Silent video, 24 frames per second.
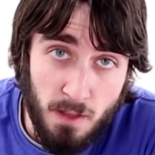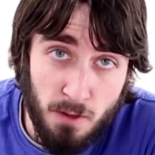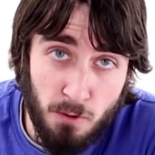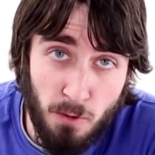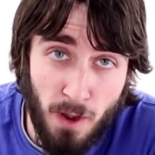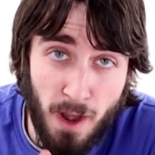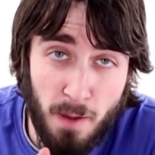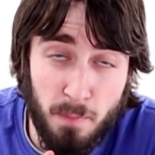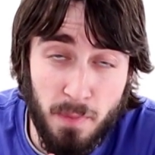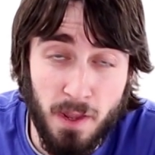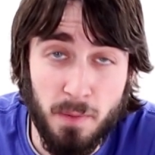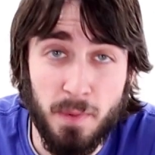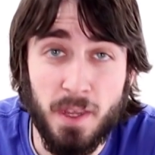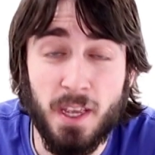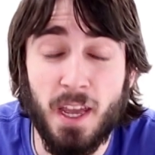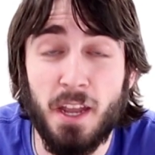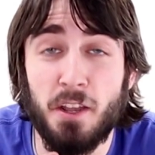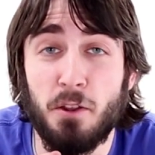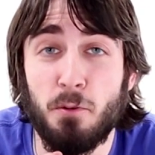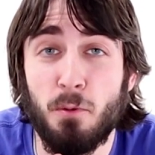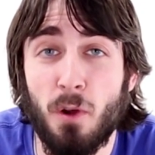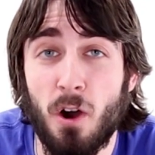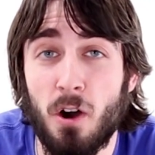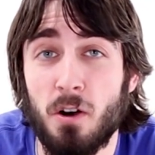gram BB, and
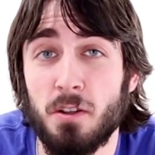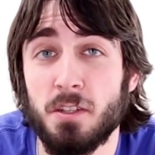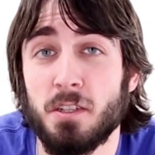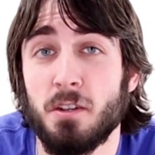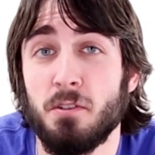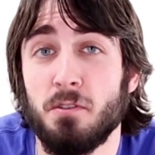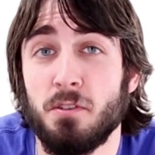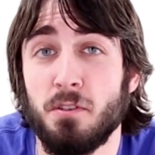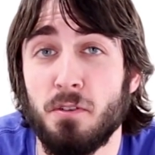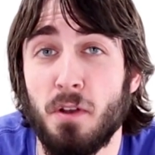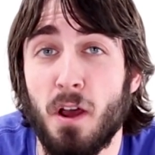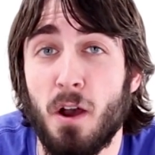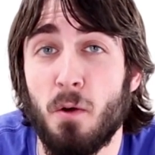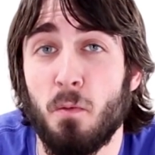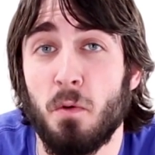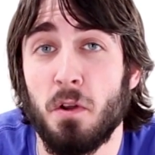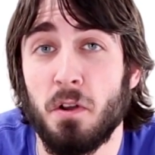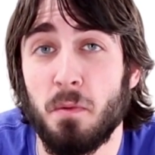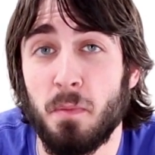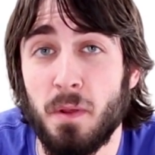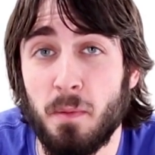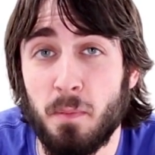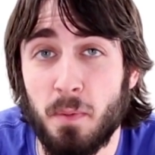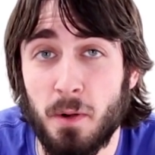you also do not want
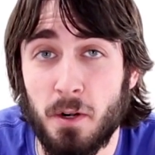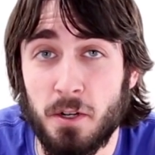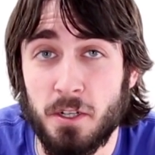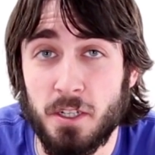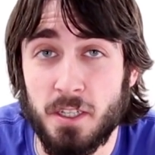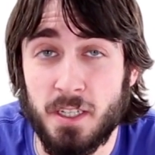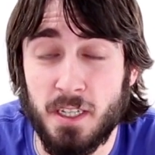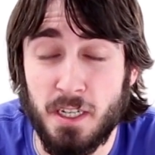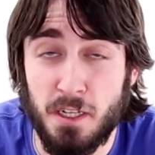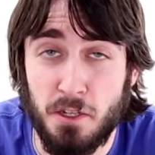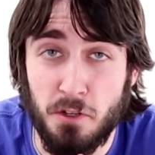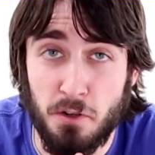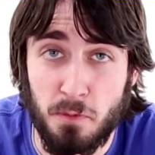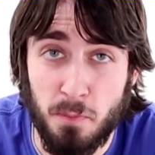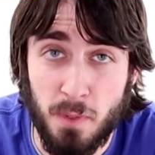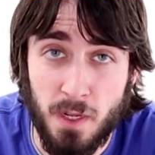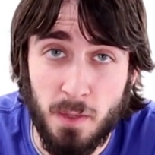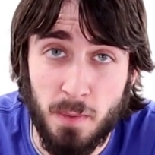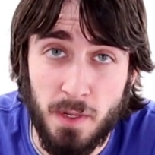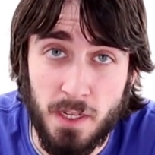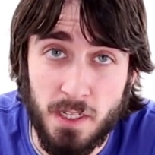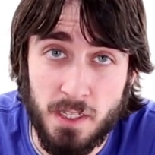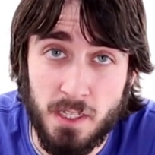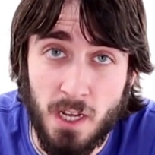to be purchasing your
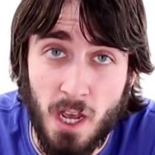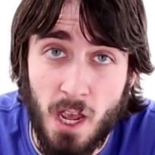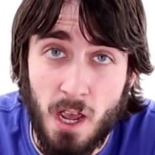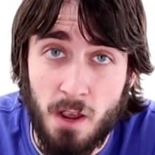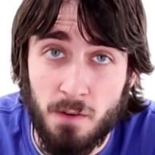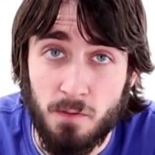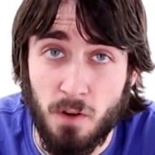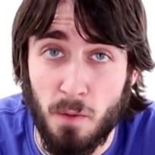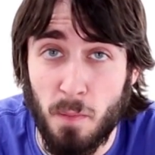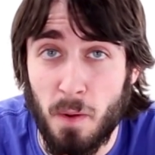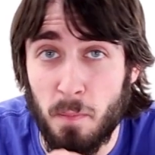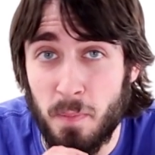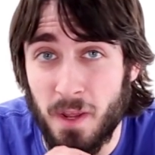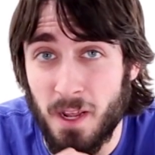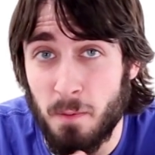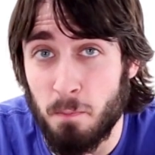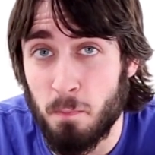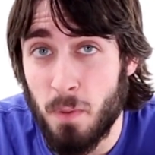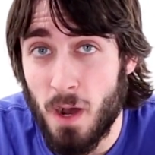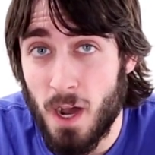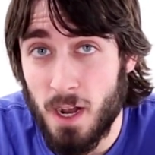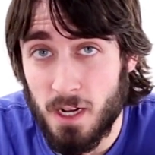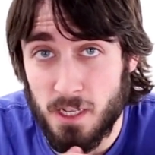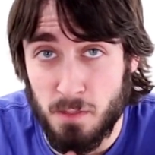BBs from a big
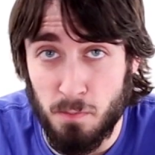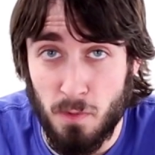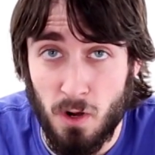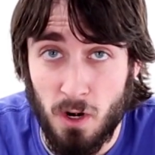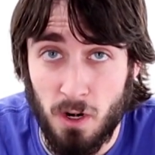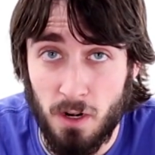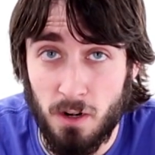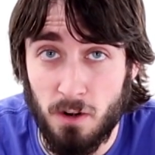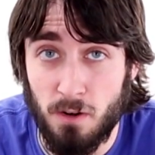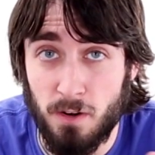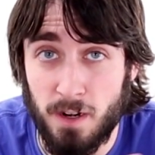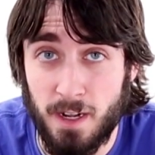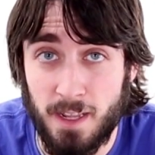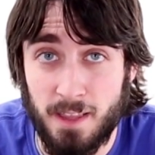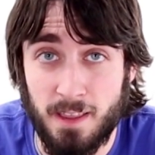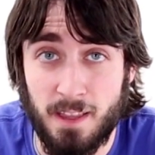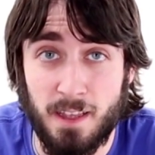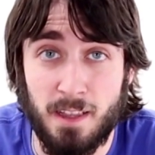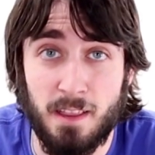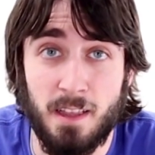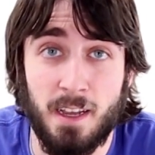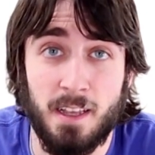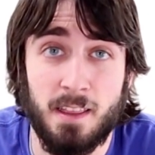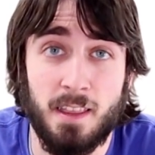box mart or
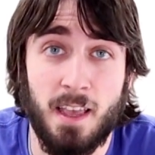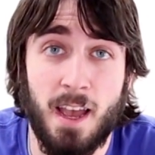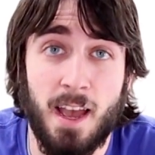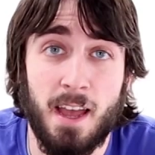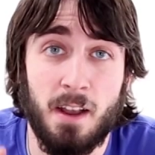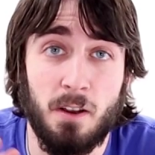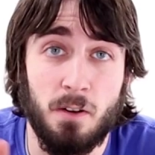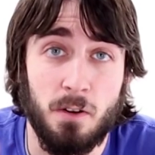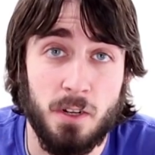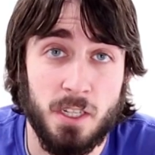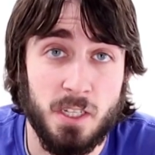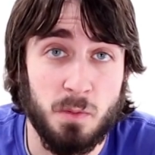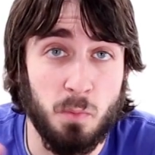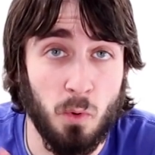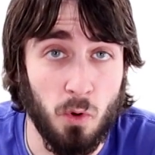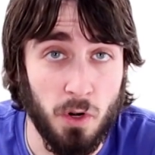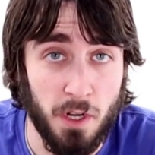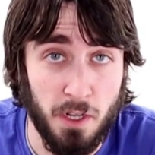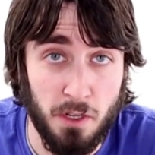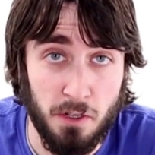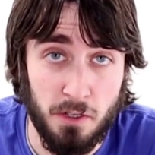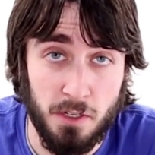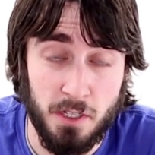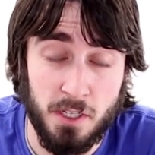anything like that, or a
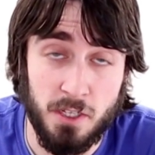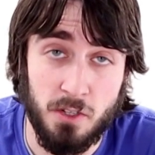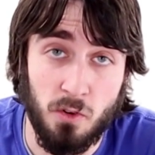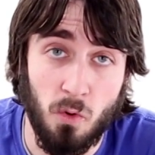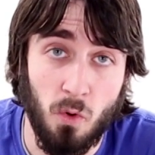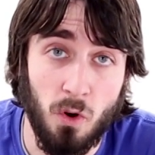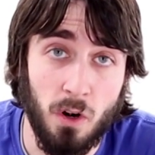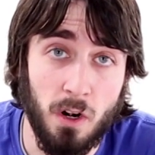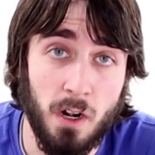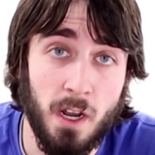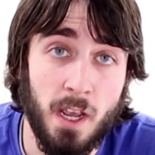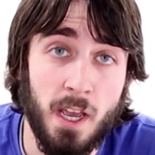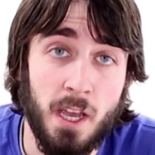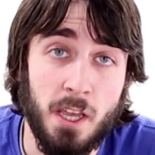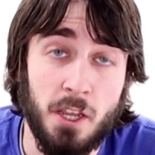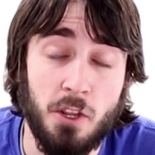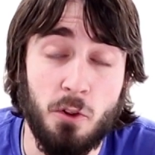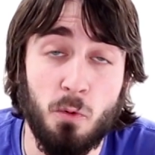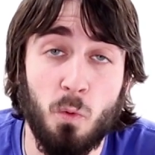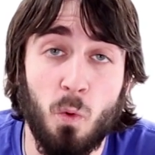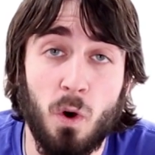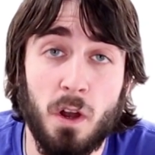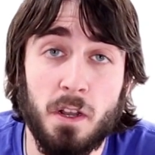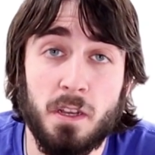sporting goods store. You
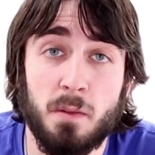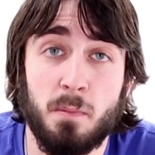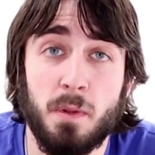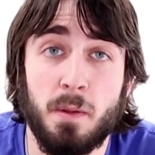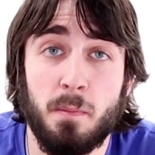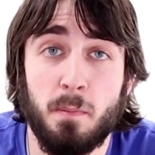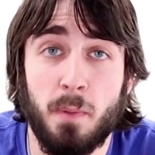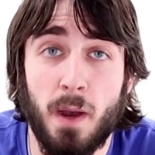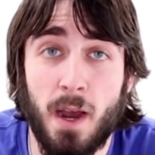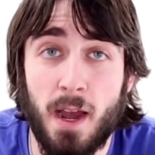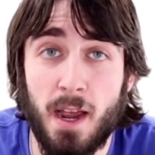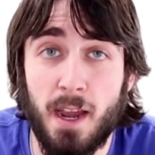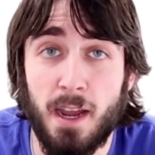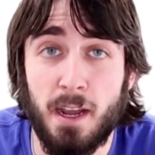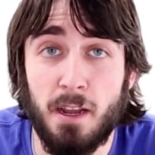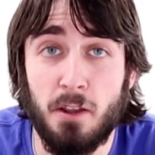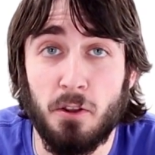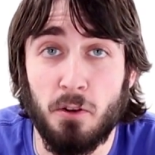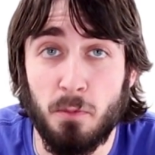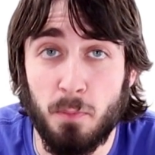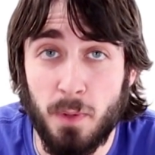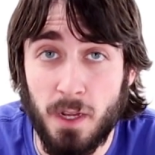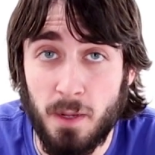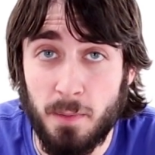want to be buying
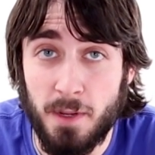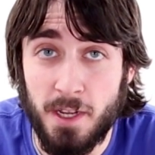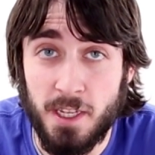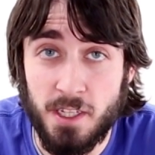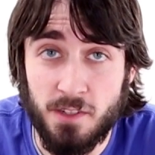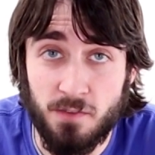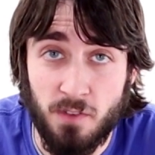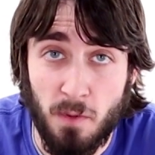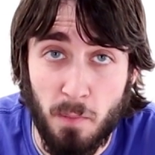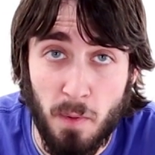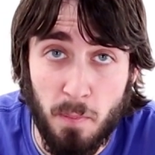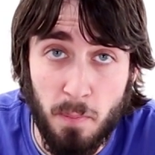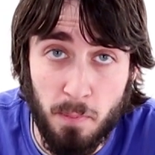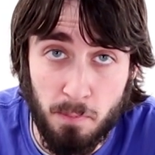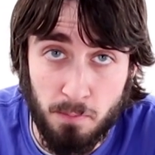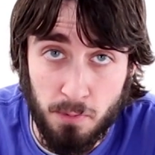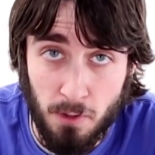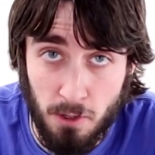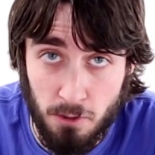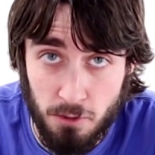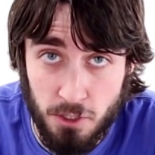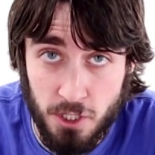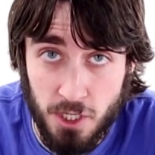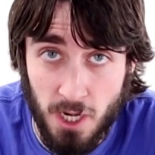your BBs from a
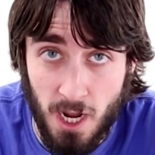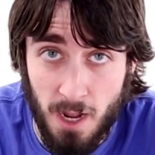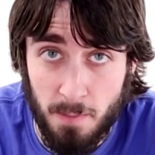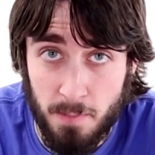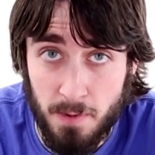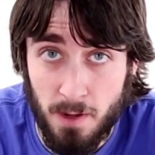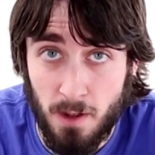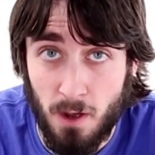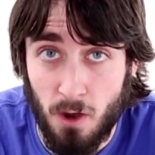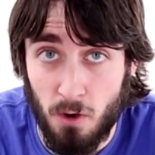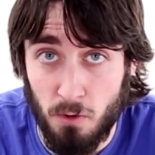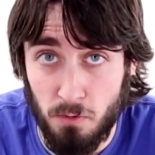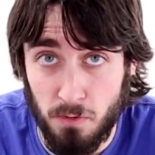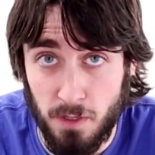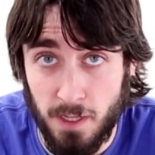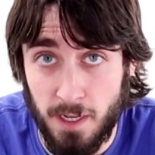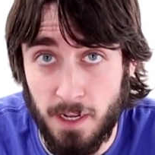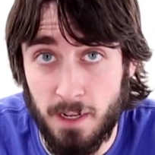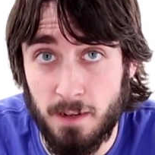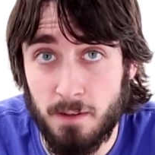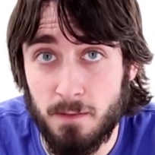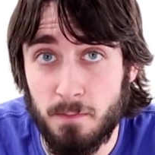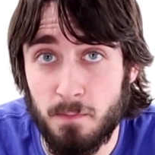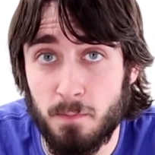pro shop only,
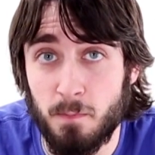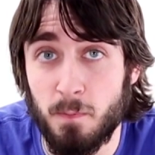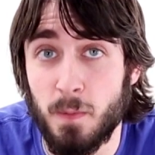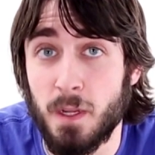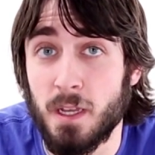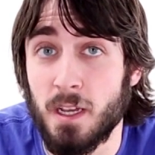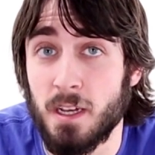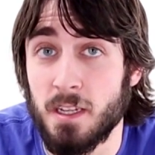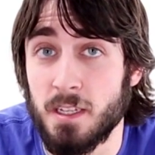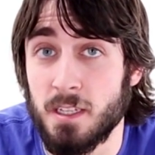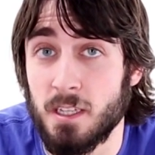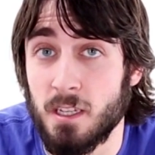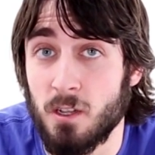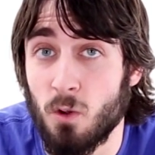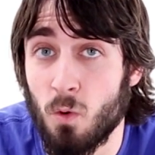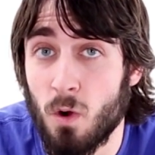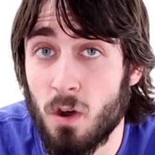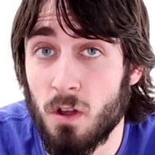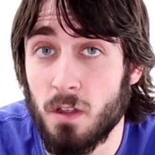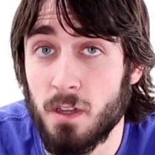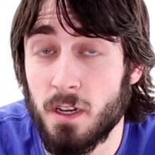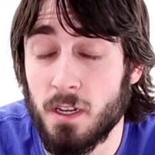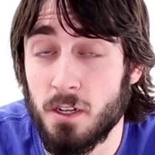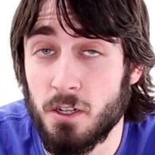because the quality